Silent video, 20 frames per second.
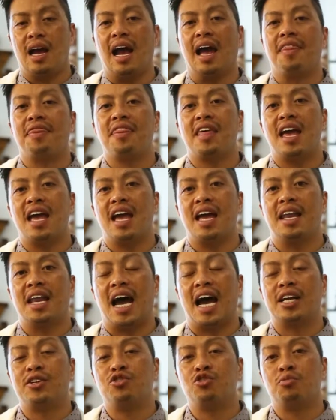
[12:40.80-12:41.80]
And then
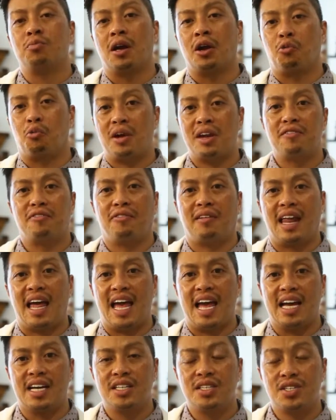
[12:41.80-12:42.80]
I do my red
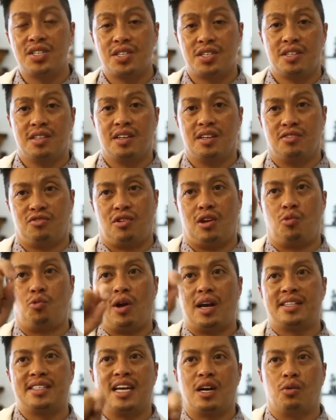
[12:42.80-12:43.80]
flags. So I
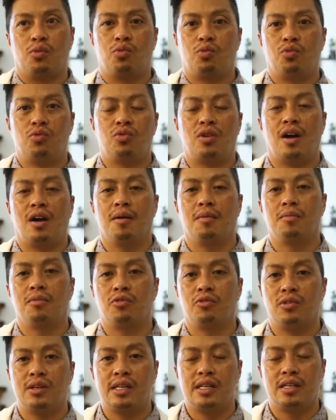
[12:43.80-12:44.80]
write down um,
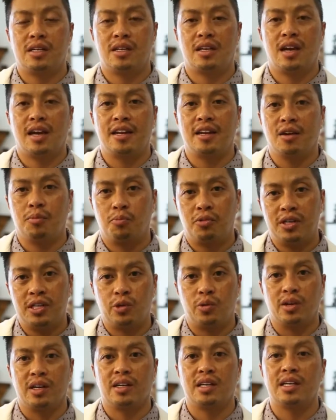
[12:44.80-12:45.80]
really, you know, pretty
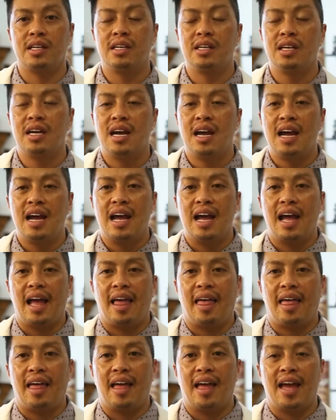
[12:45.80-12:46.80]
quickly.
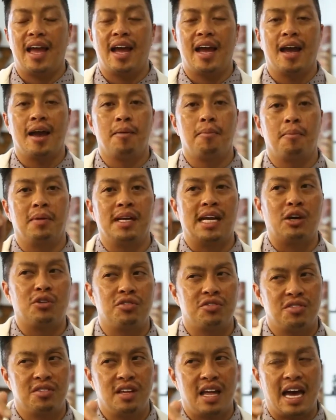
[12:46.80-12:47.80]
And, but I,
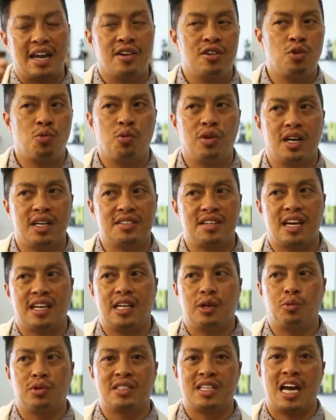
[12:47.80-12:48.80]
was, I don't know what,
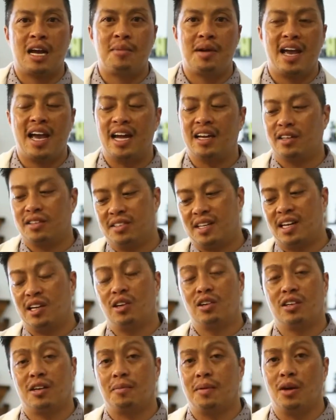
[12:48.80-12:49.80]
exactly what time I had because I didn't
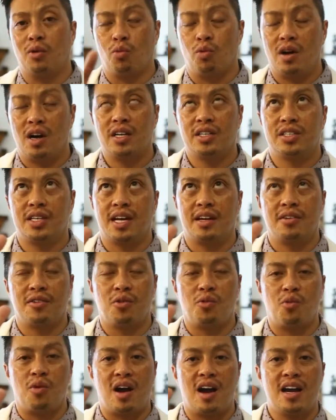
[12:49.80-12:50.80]
look at my watch. I don't
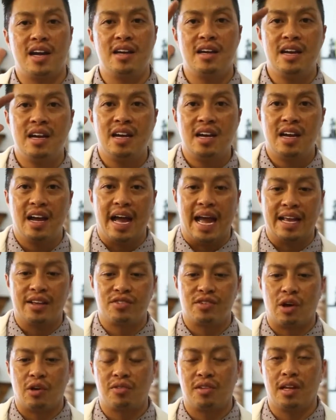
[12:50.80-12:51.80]
know why. And
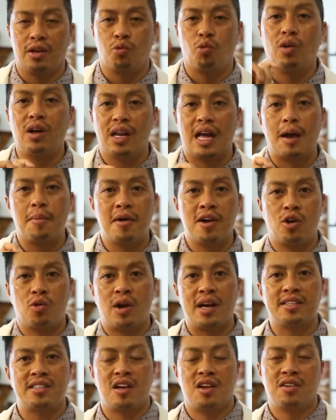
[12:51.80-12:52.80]
so I was like, well, I better
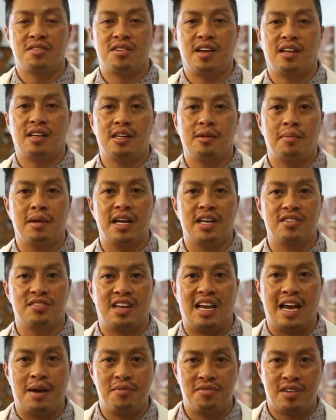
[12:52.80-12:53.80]
write down exactly my
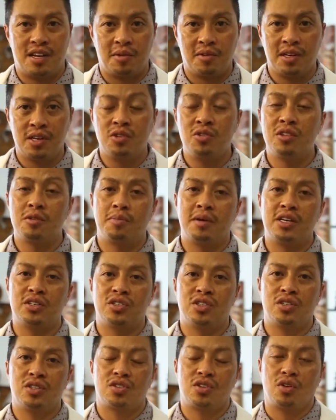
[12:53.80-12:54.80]
exams that I'm going to do the
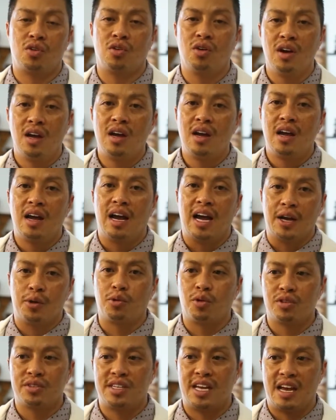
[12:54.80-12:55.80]
patient. So I
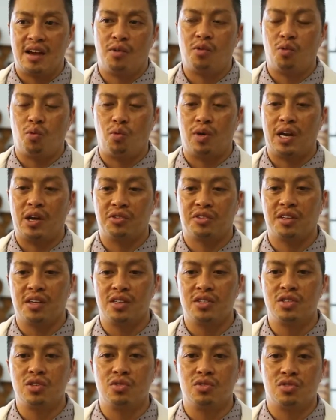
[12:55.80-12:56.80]
wrote down what I was going
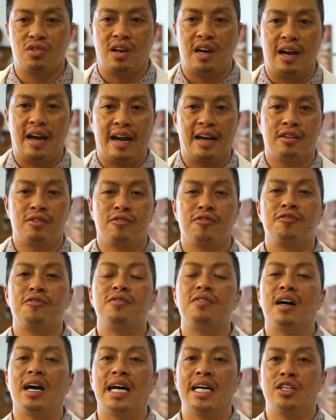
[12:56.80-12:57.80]
to do. So I, I,
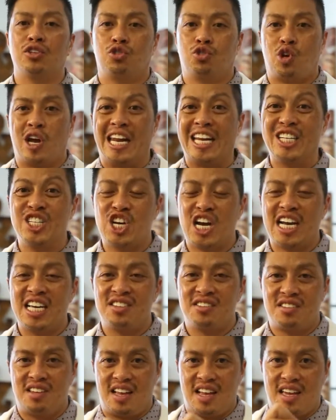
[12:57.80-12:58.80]
I
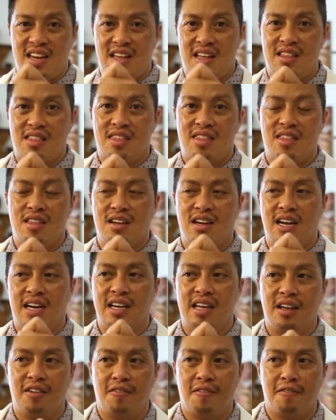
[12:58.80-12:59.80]
strategized and I, and I